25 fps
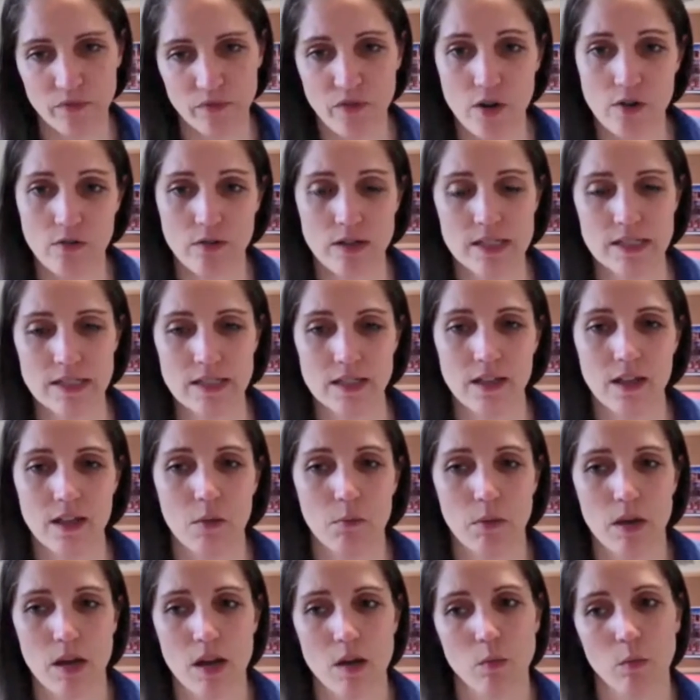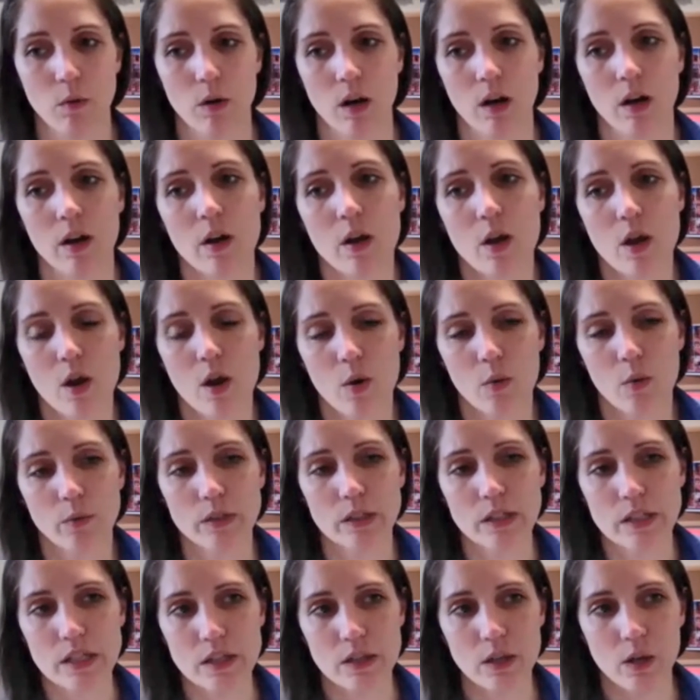fundraising campaign where
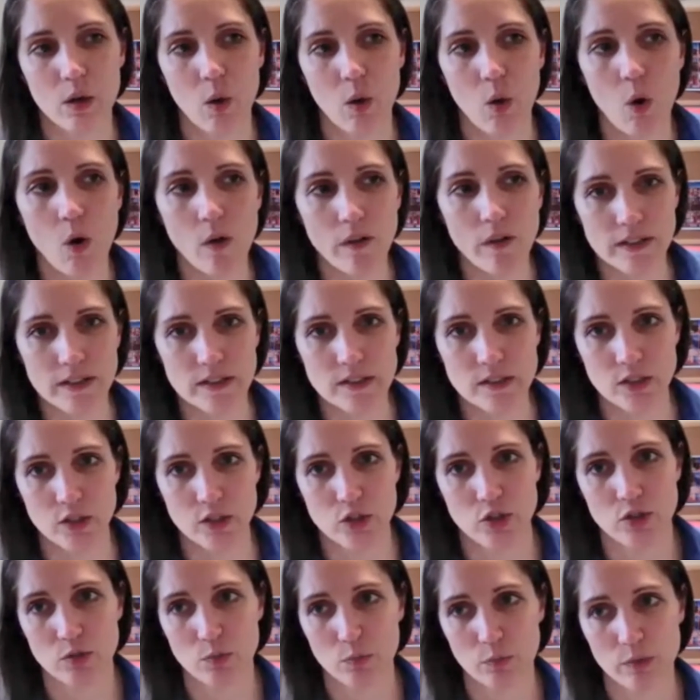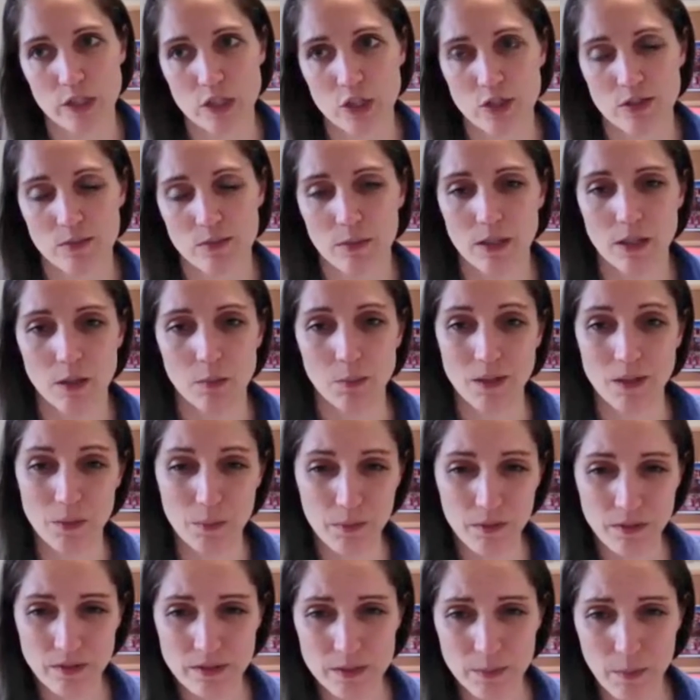really the goal is to just reach as many
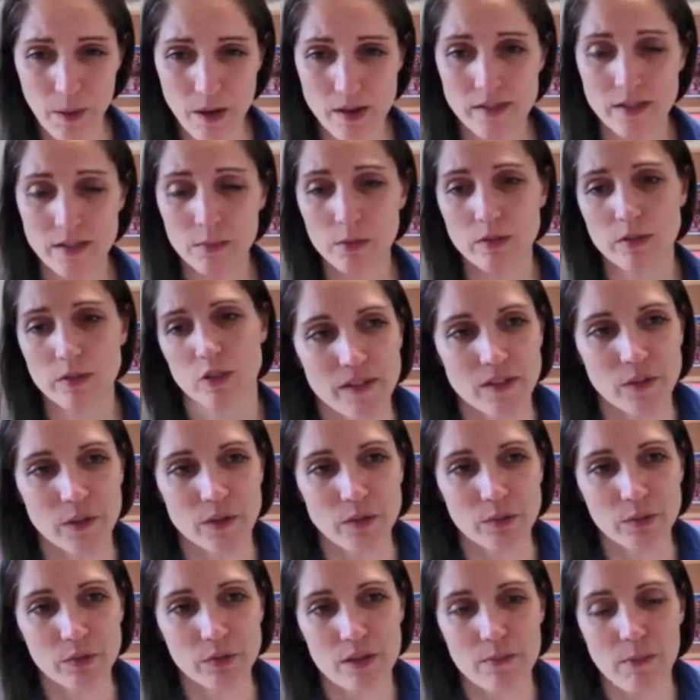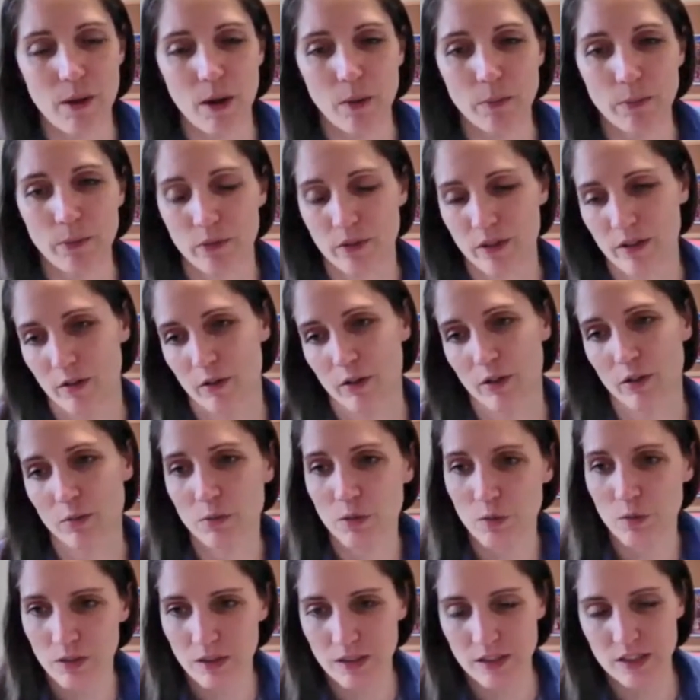people as possible. And so it's really about building our
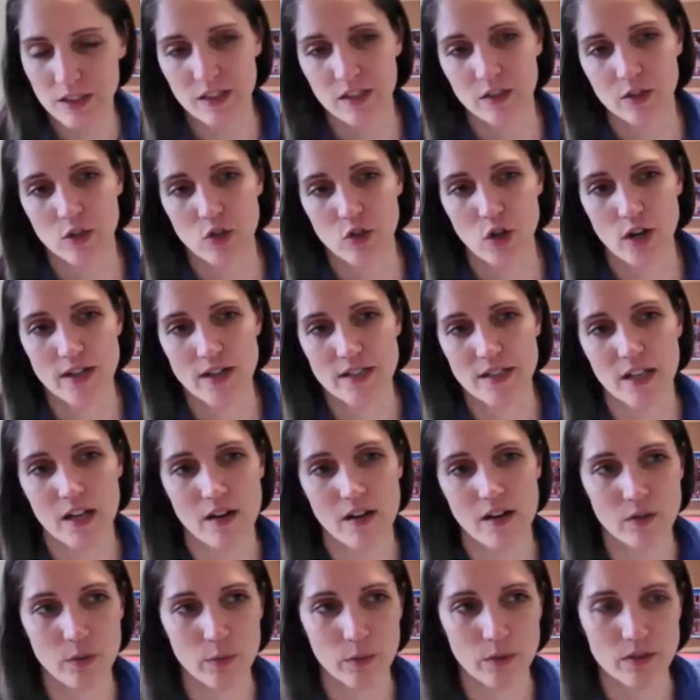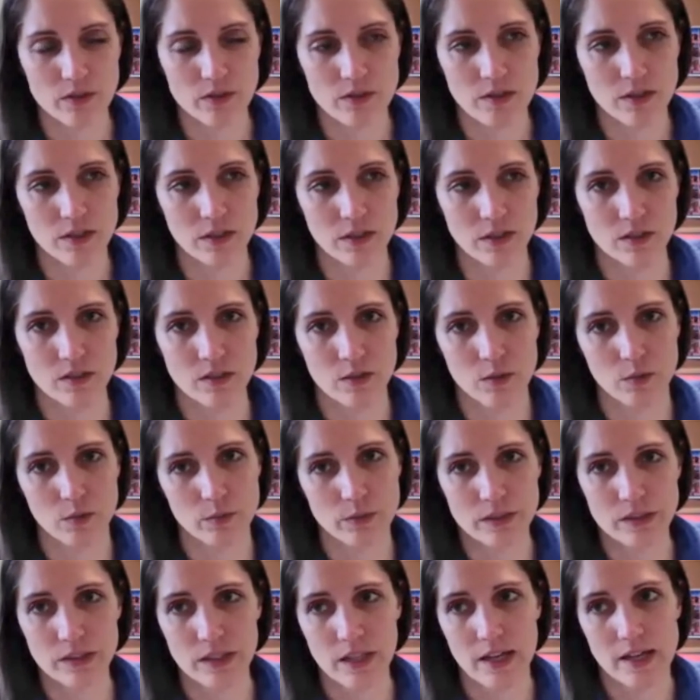community and trying to get everyone to
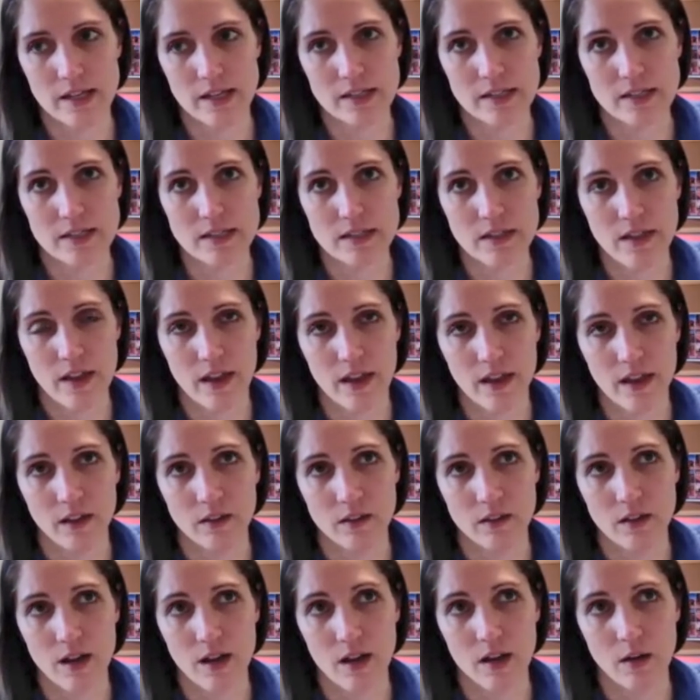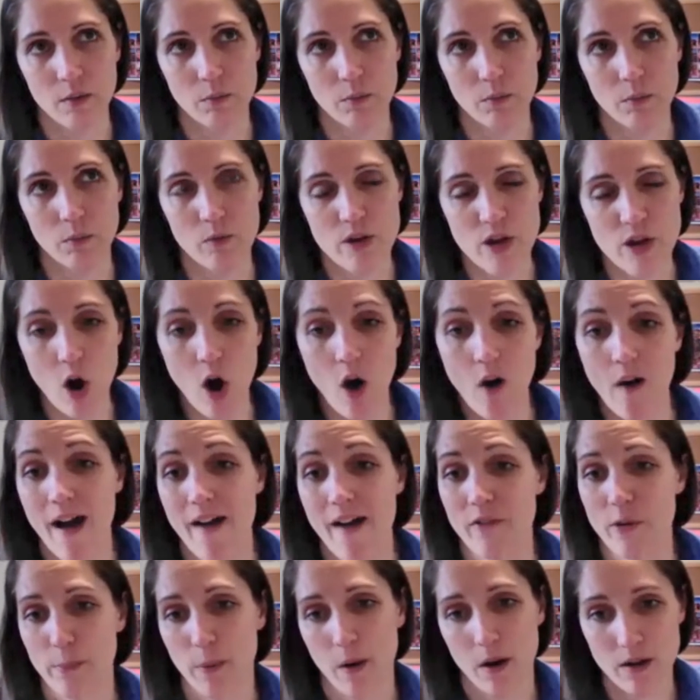realize that we all
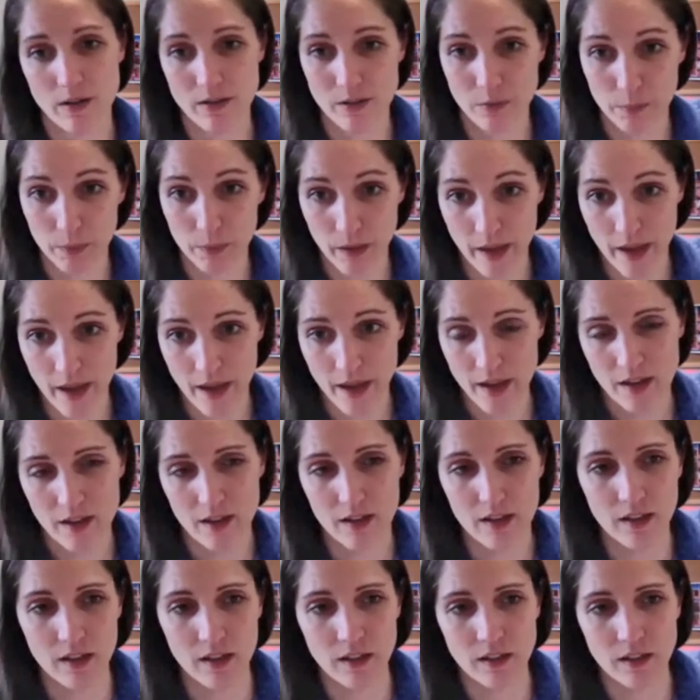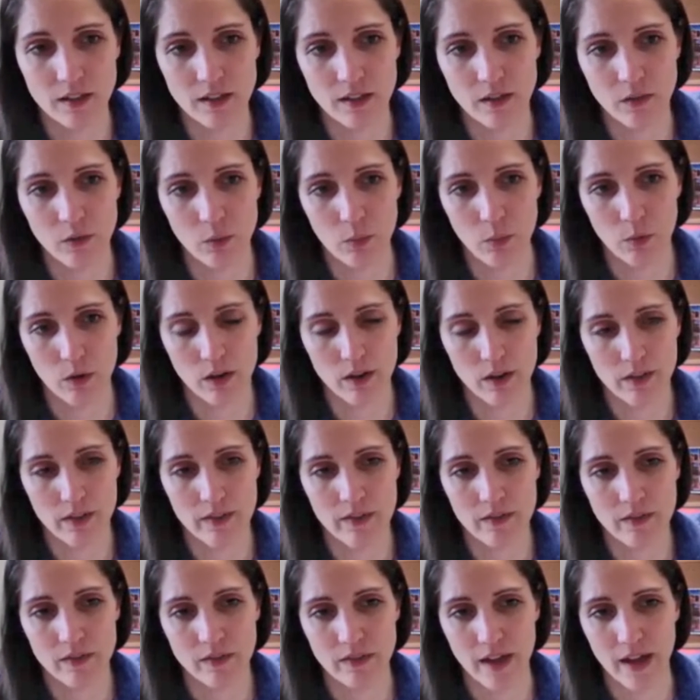have a part to play in the work
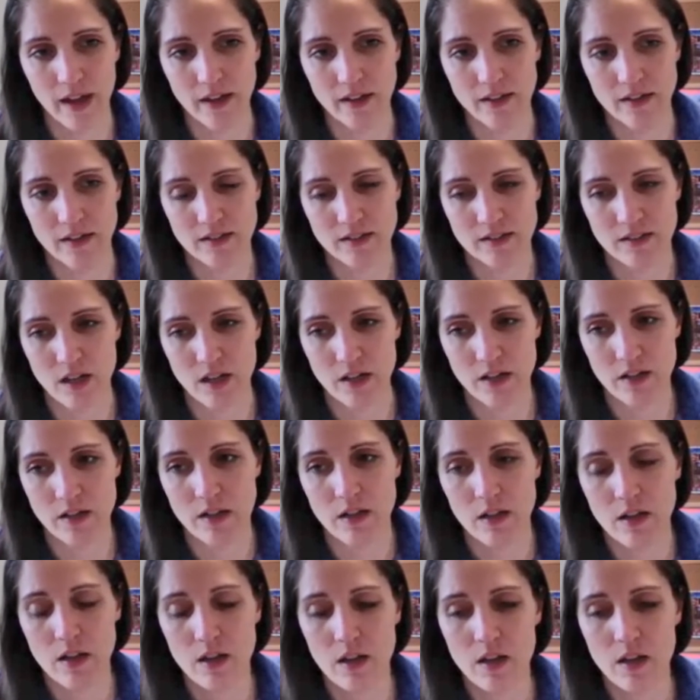that is done.